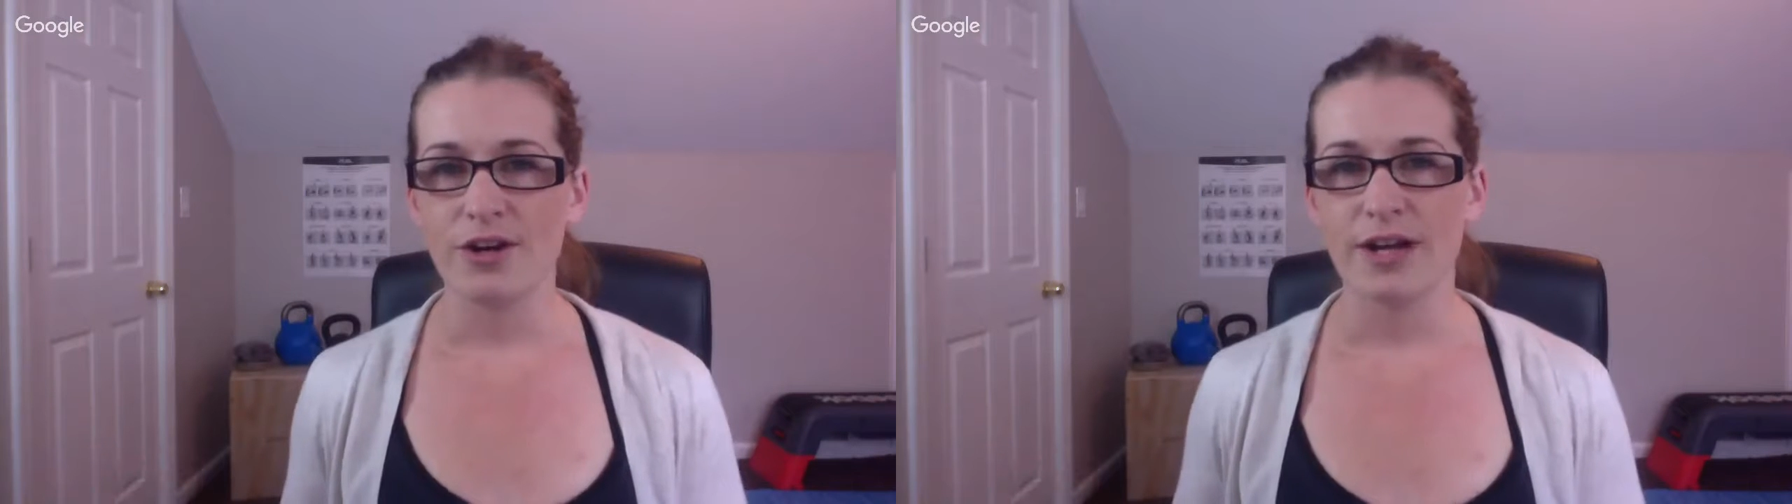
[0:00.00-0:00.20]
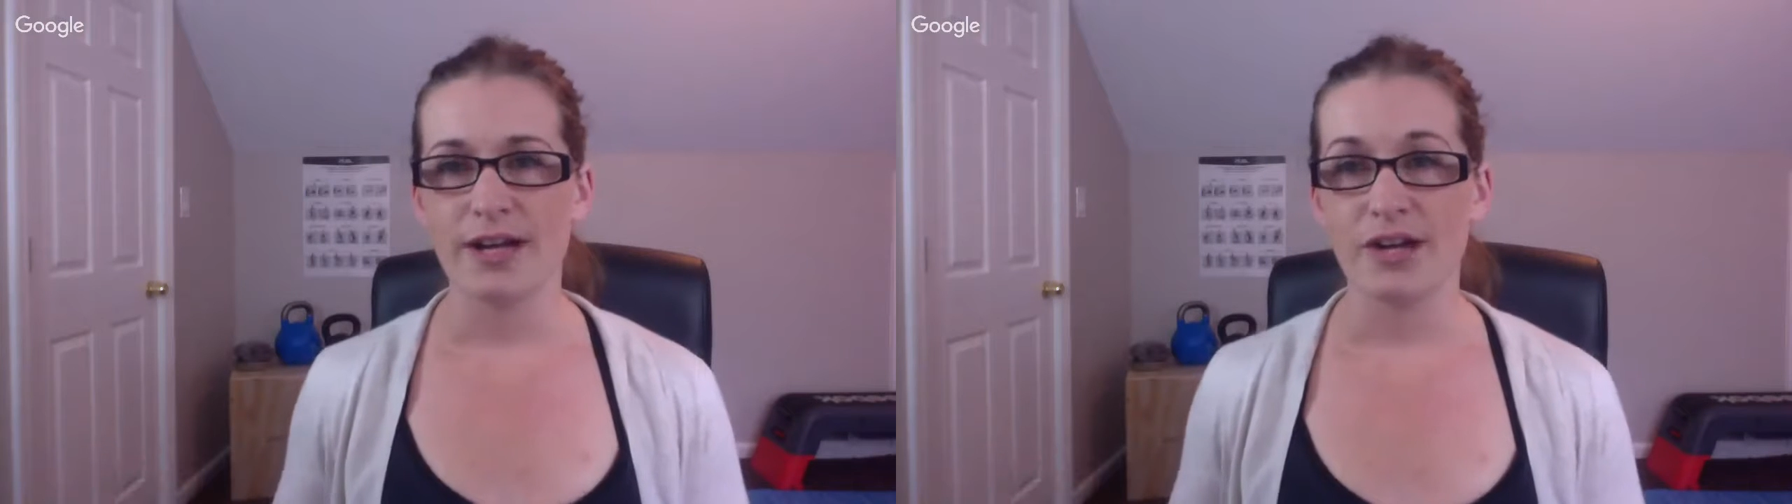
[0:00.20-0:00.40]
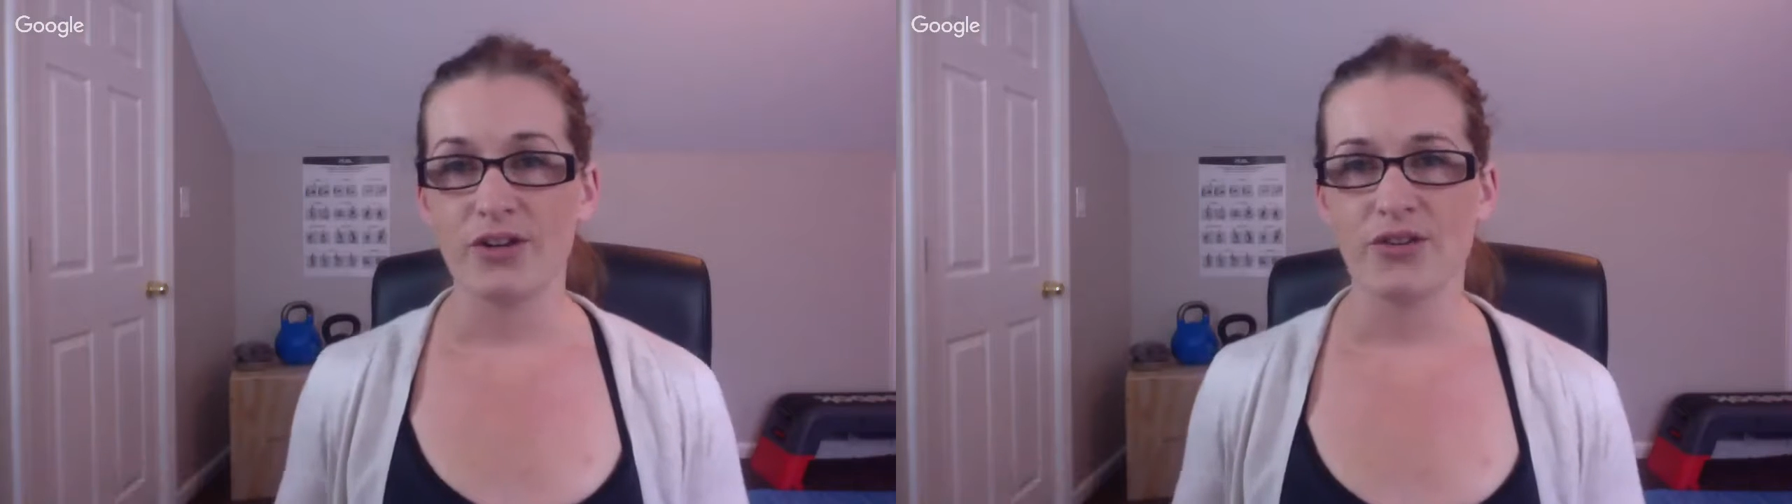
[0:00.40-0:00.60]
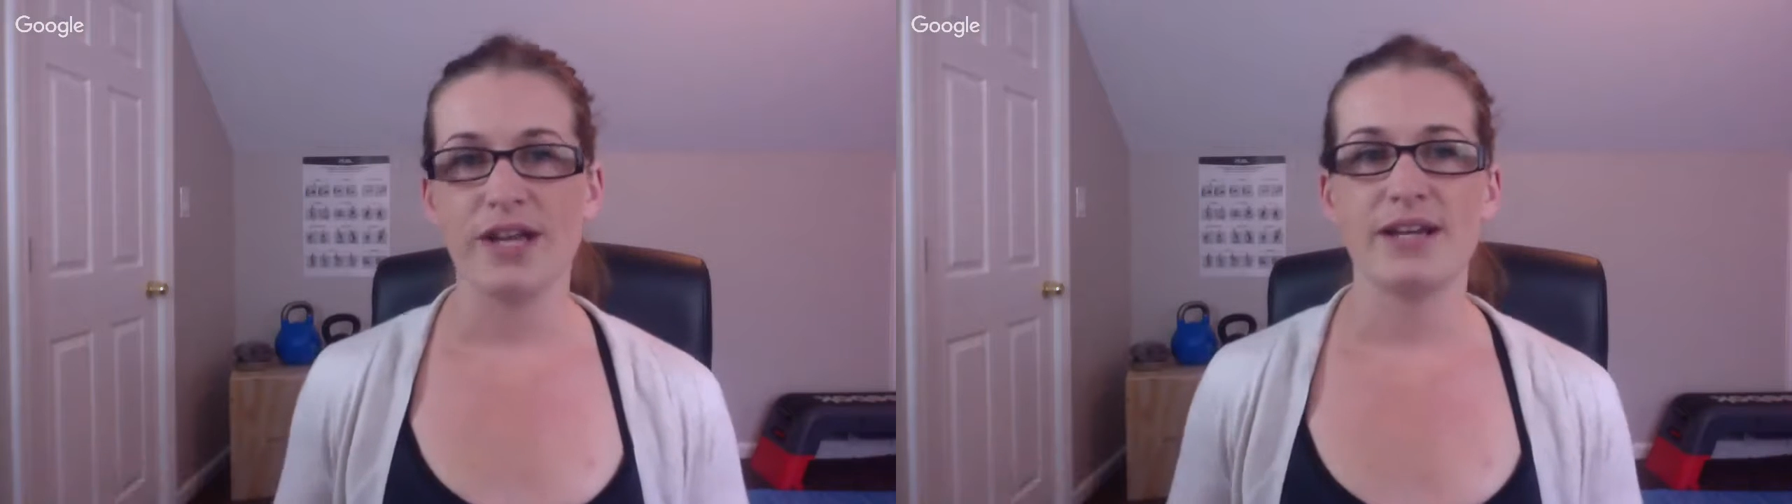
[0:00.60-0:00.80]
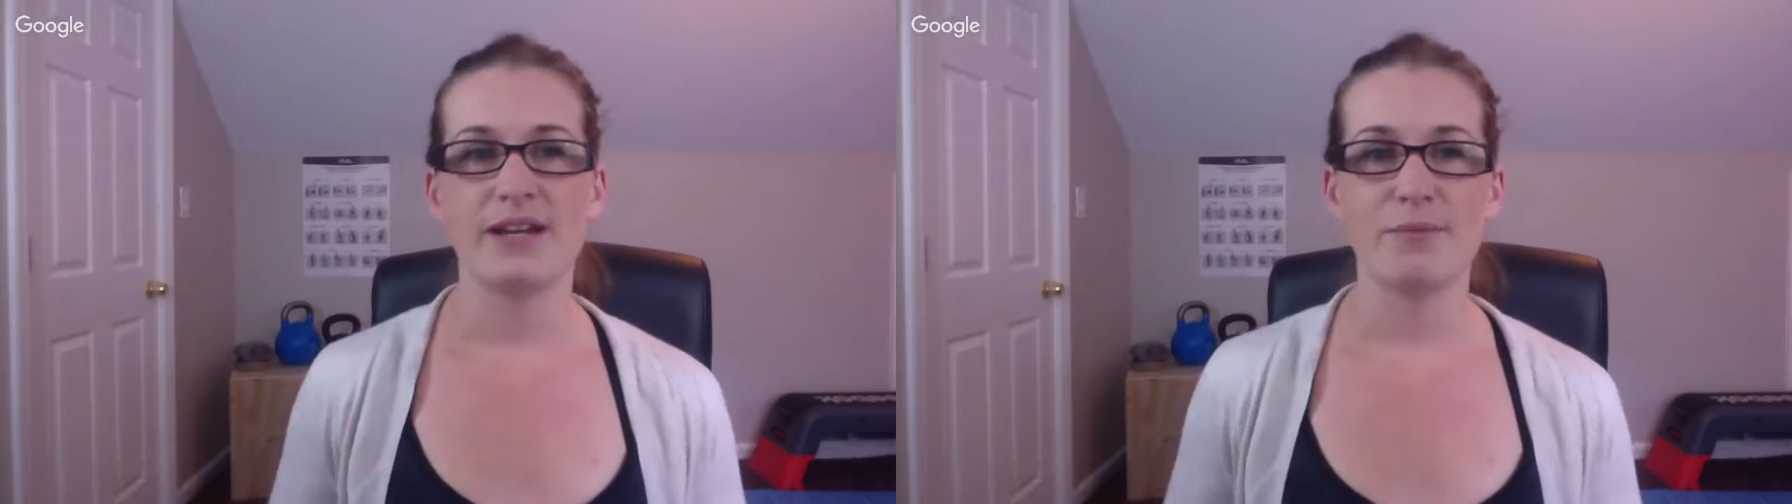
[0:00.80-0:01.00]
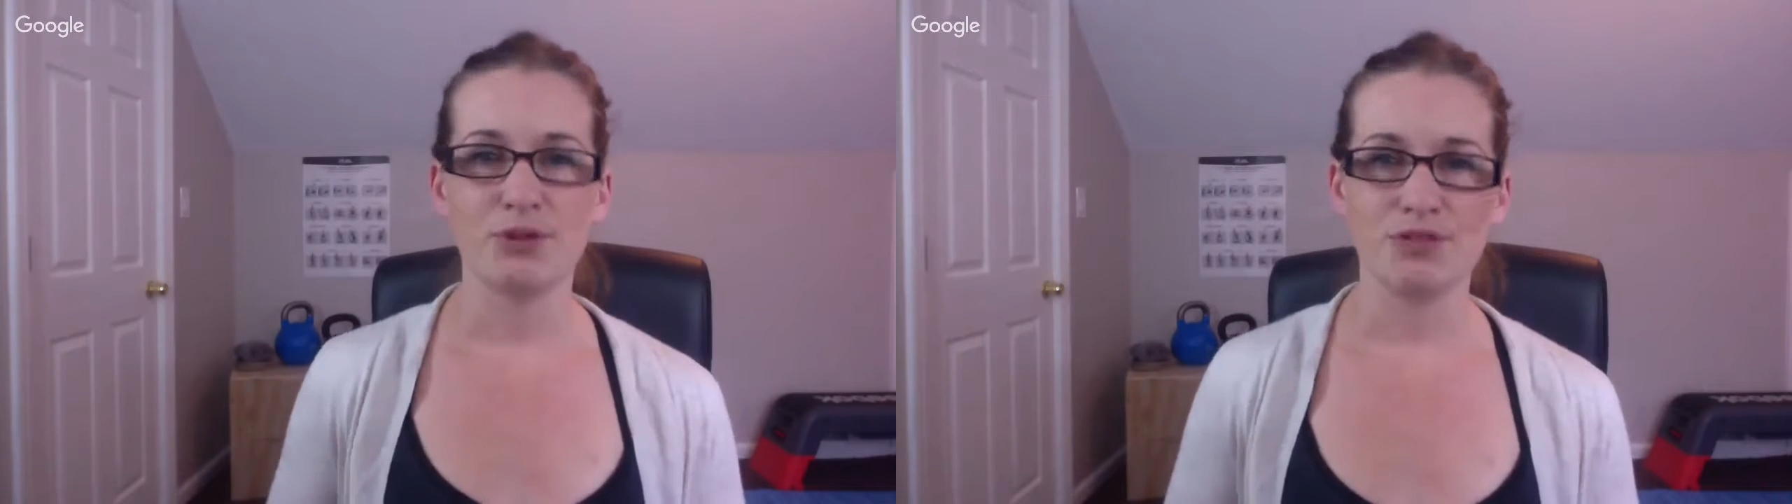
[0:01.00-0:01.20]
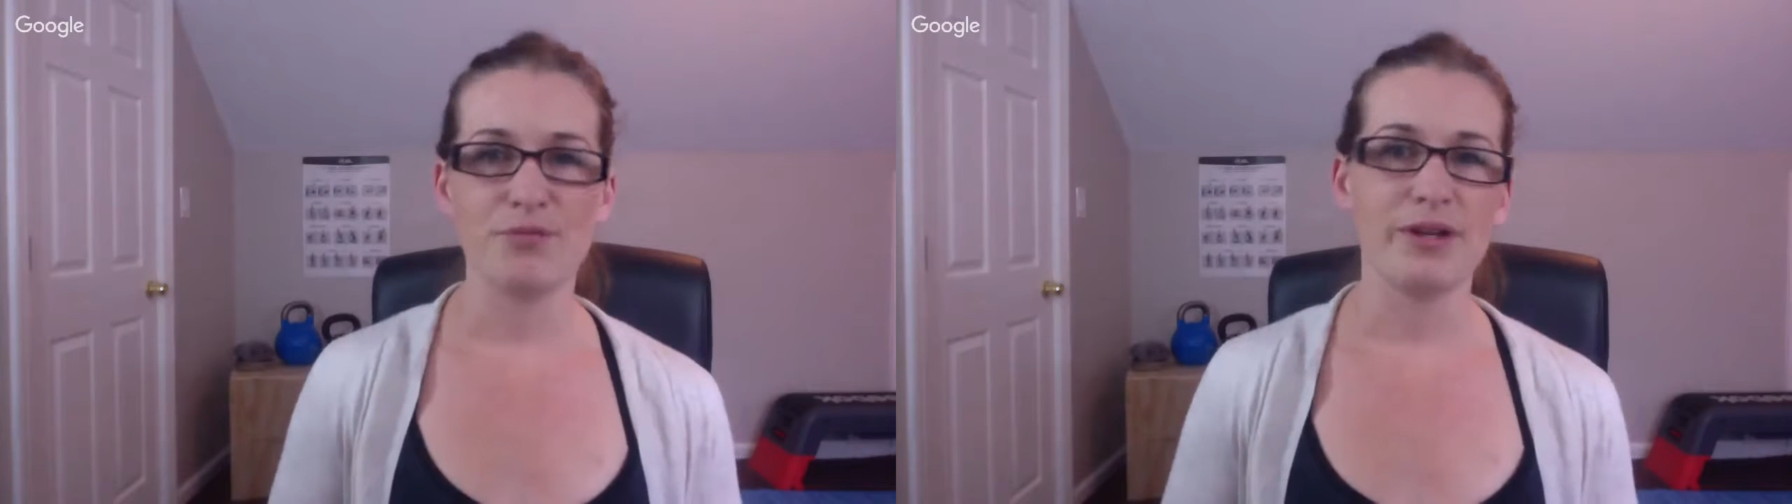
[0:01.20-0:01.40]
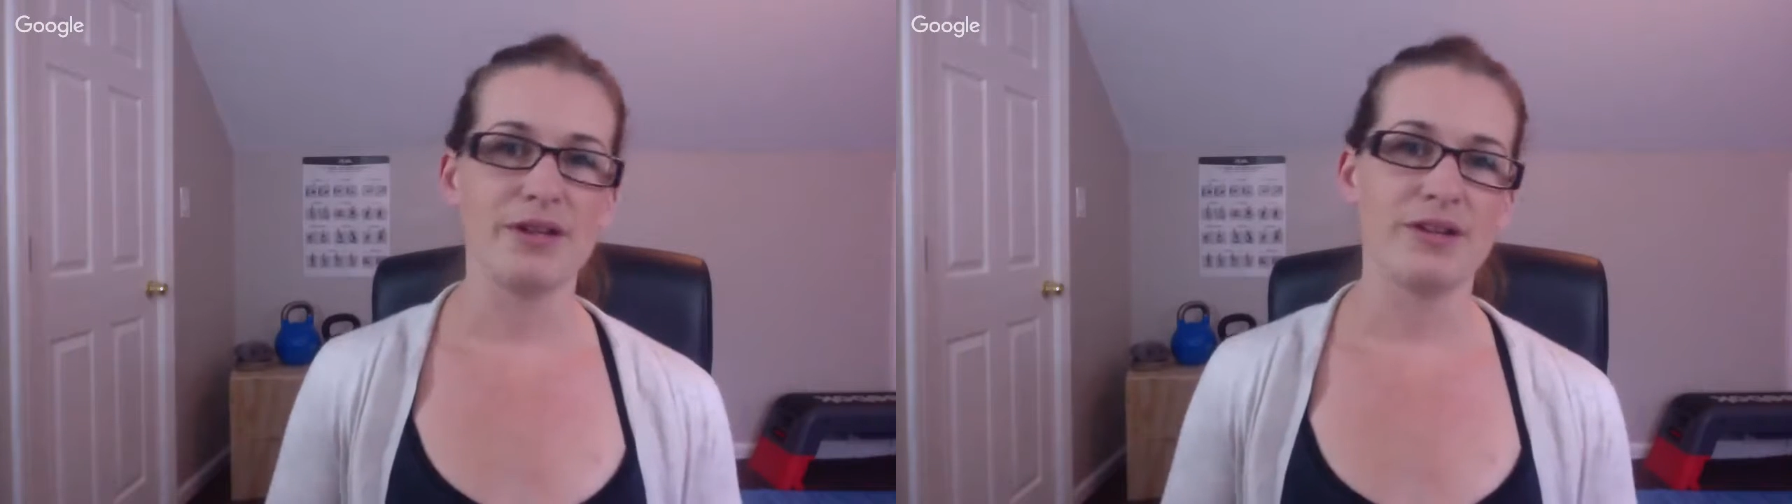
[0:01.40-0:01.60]
and ingrain
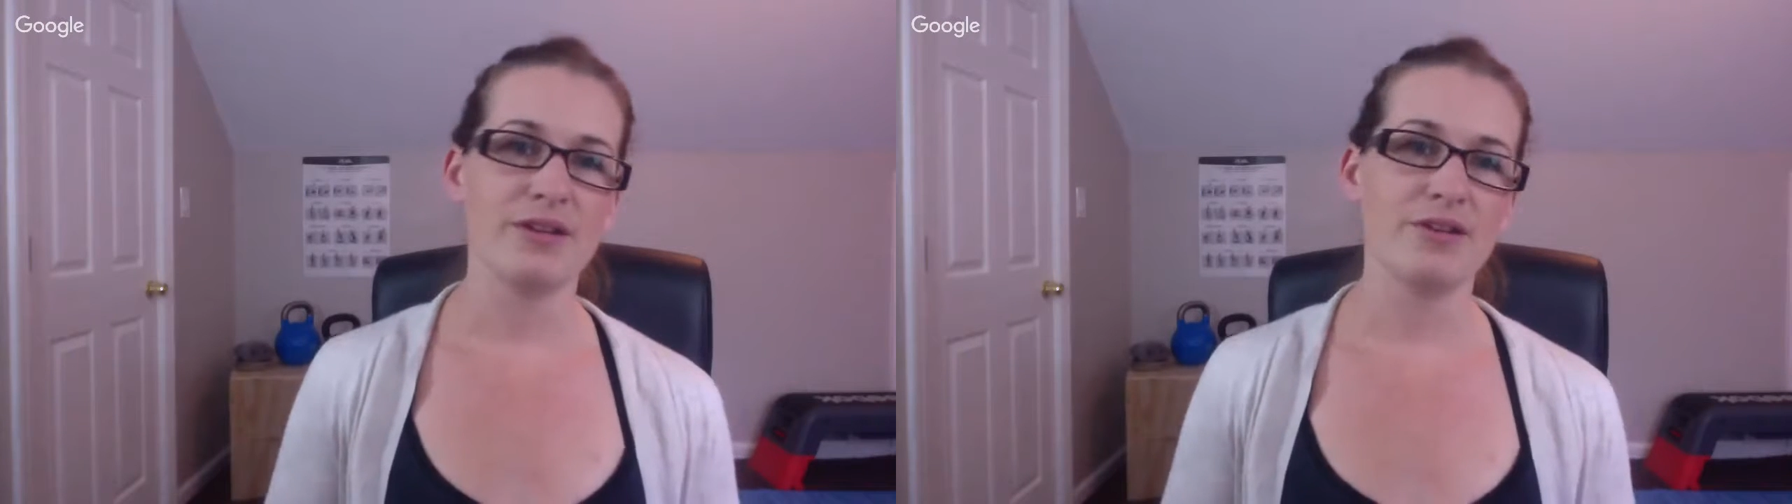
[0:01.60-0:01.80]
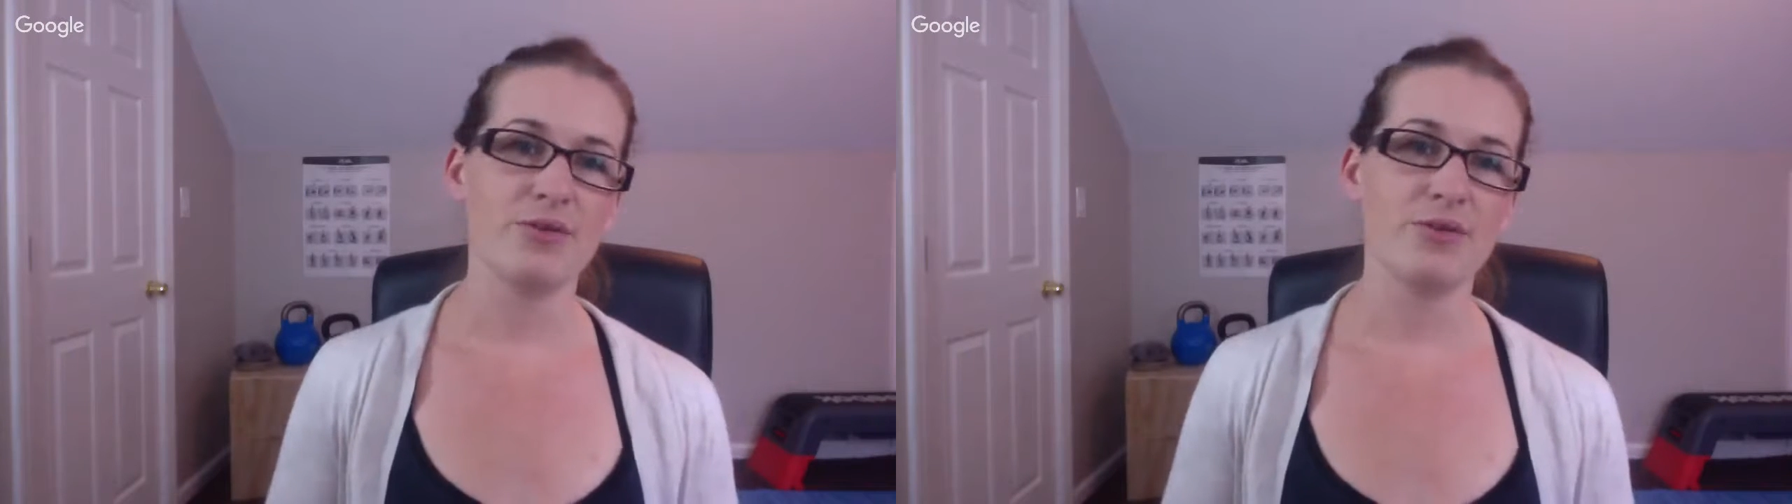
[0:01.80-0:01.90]
movement